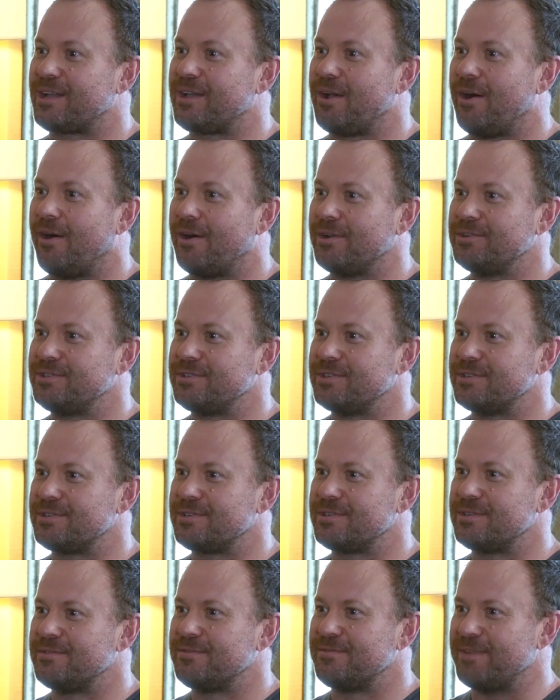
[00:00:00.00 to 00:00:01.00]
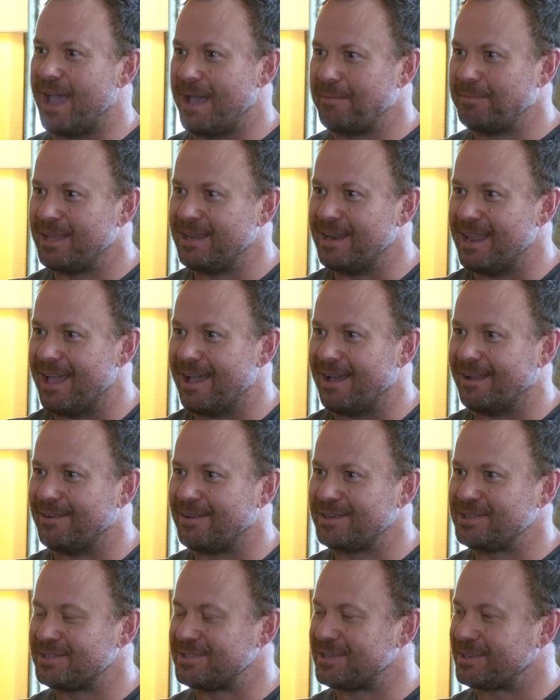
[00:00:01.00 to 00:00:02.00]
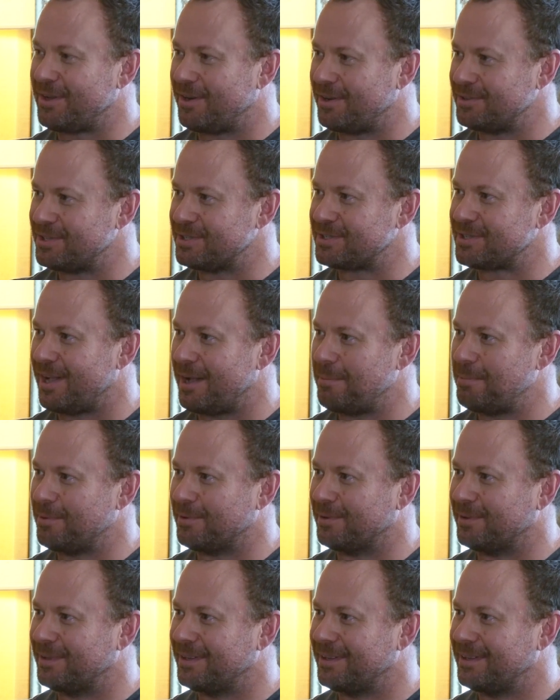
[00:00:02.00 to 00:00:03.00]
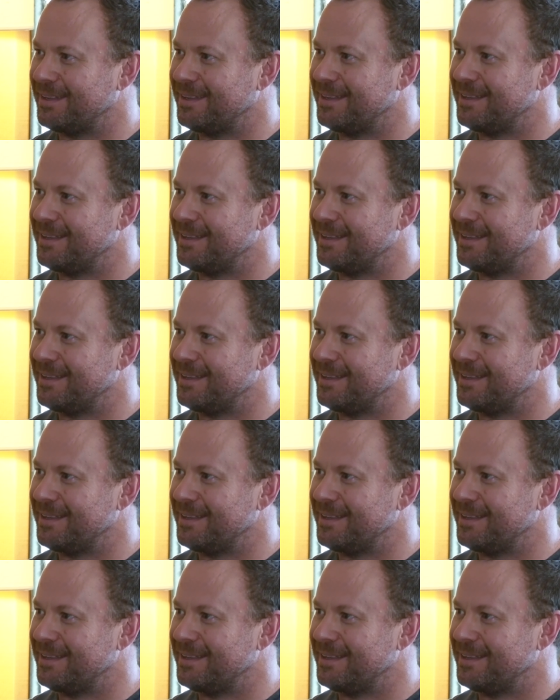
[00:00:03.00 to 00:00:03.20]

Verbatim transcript: a conscious family now, not yes. just a conscious couple.